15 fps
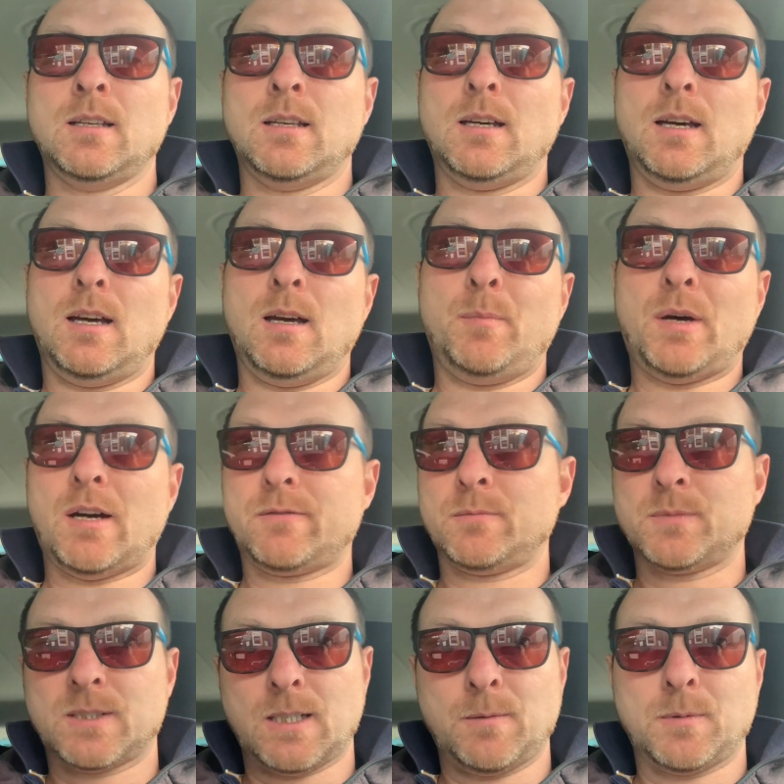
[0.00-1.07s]
apart
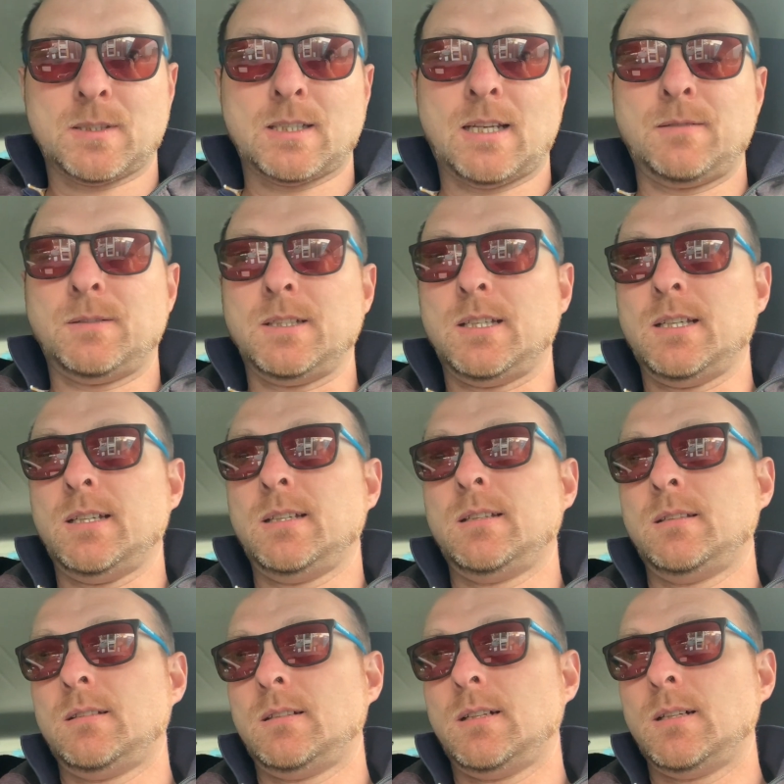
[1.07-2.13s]
from some safety gear,
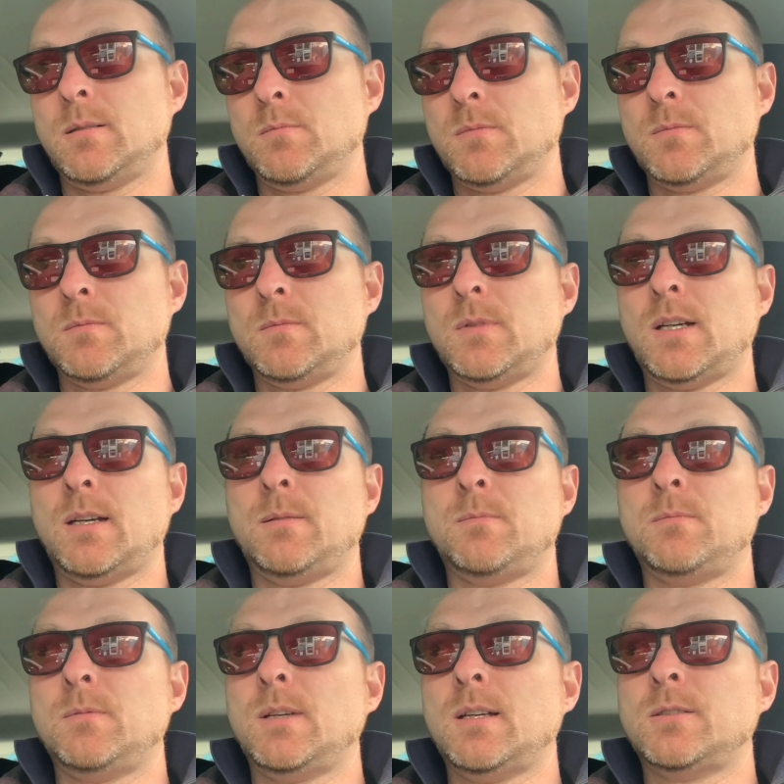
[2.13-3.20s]

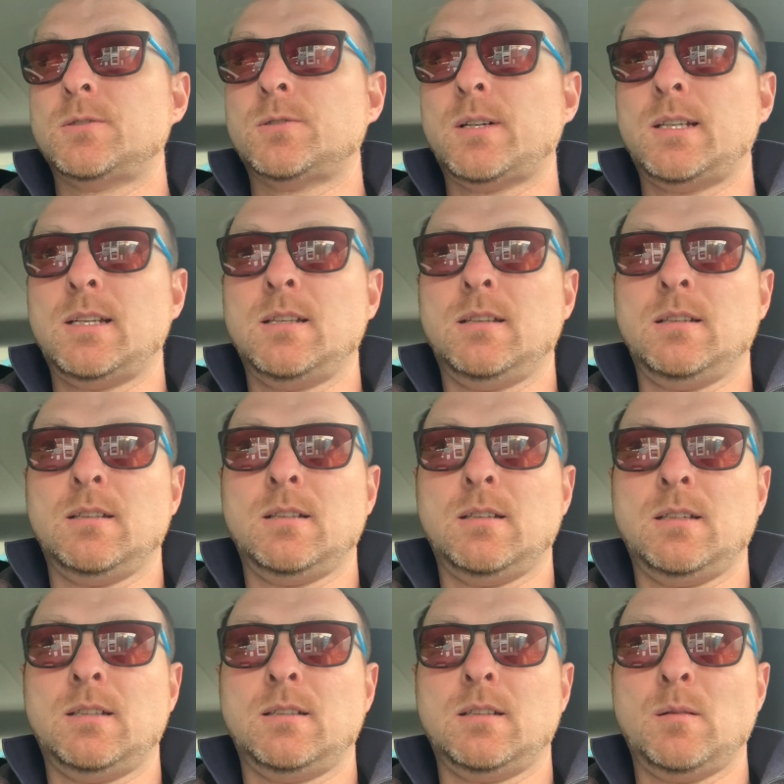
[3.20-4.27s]
they're straight into
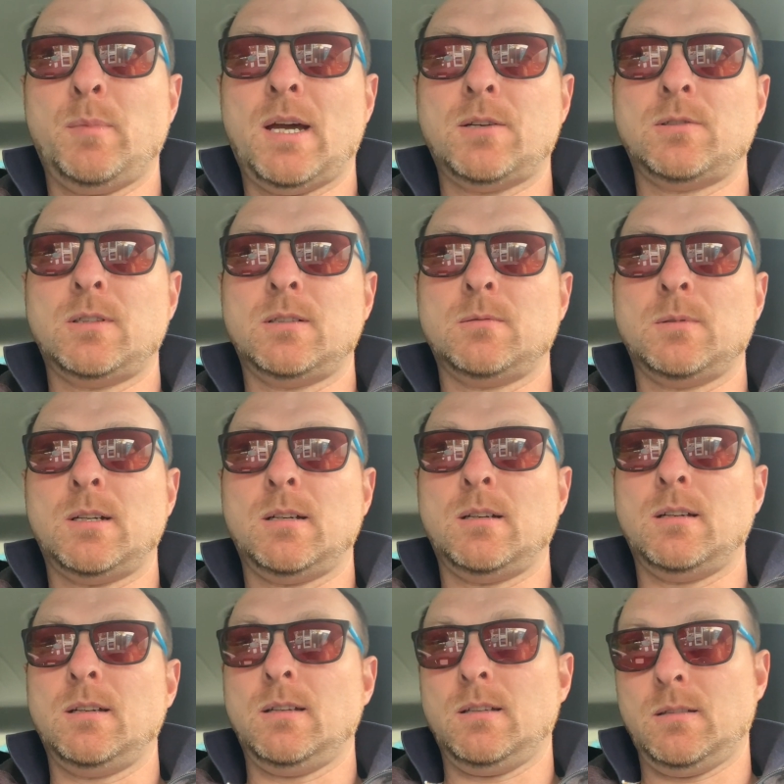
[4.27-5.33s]
the battery as well.
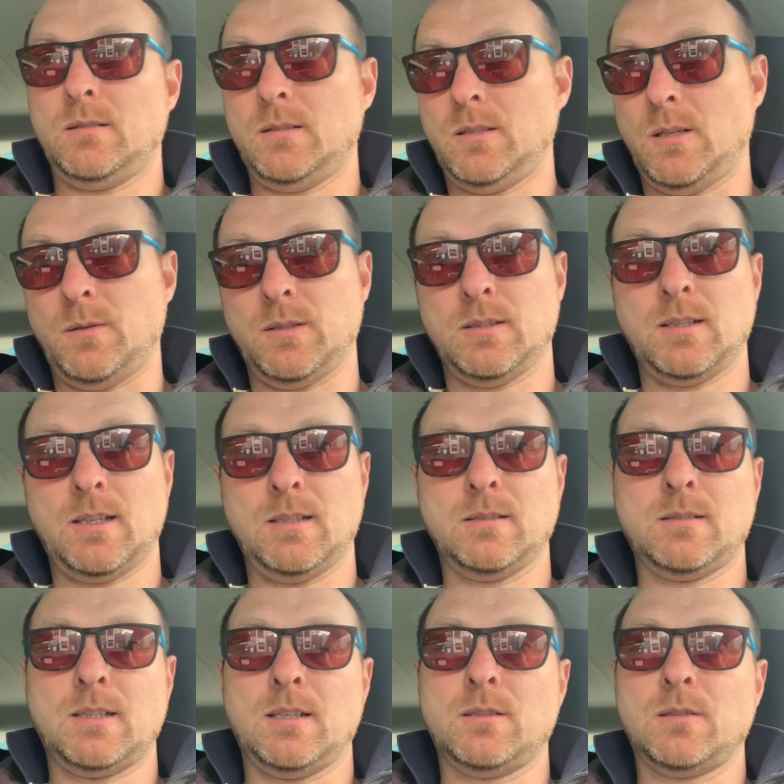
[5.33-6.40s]
You know,
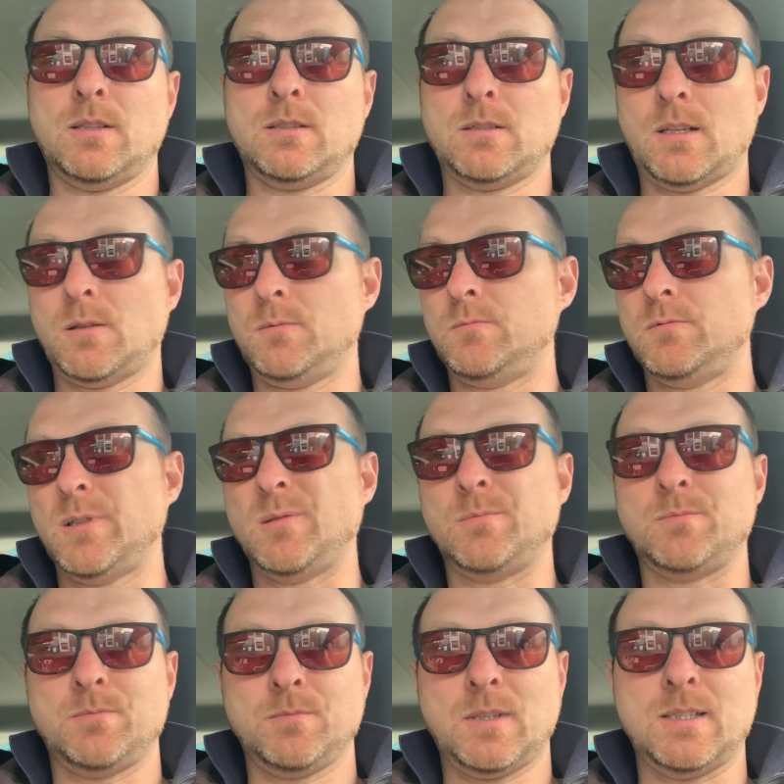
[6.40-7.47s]
instead. So there's no real
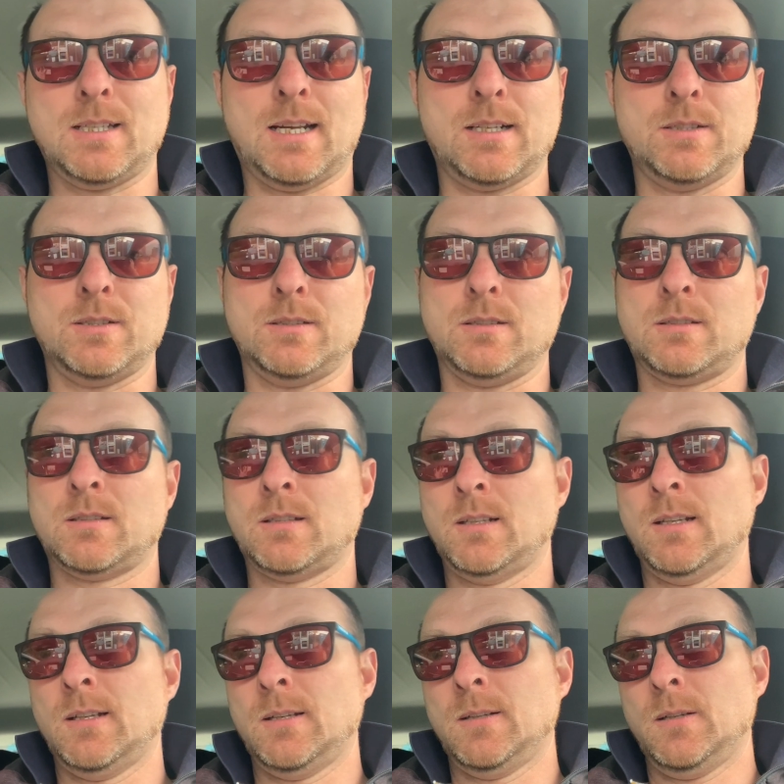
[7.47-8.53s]
intelligence
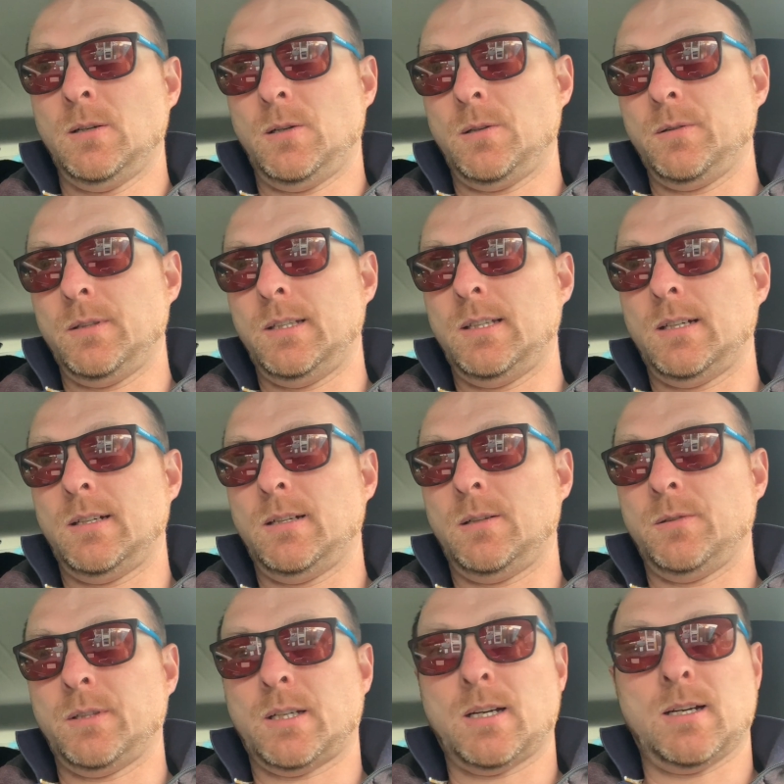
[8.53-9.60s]
on
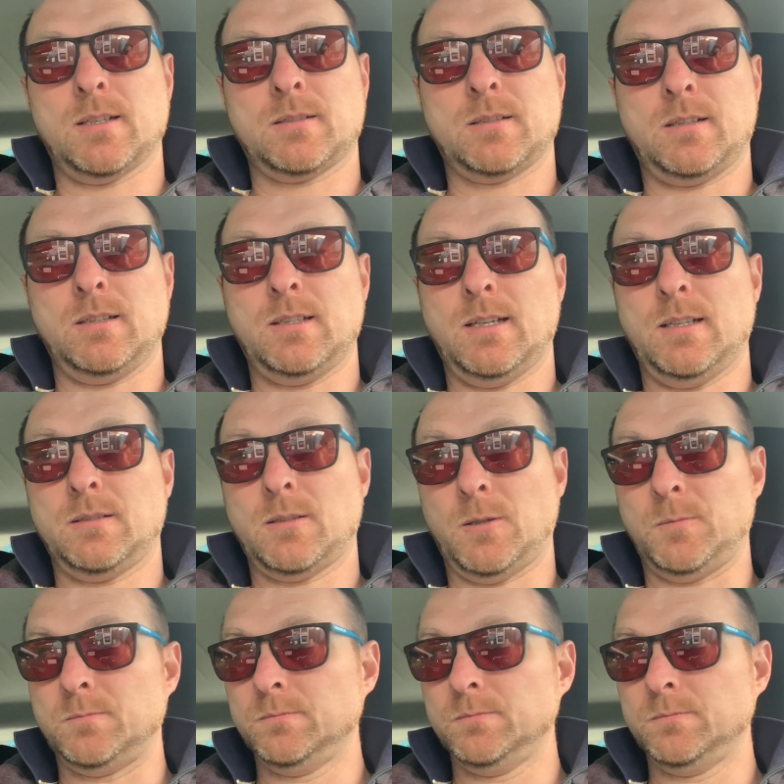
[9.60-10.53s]
the car side there. So